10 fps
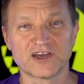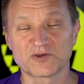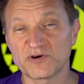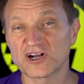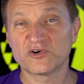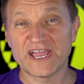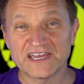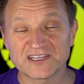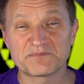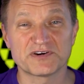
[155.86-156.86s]
Now the Bronco
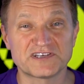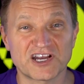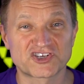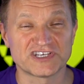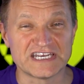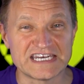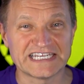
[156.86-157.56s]
ended production in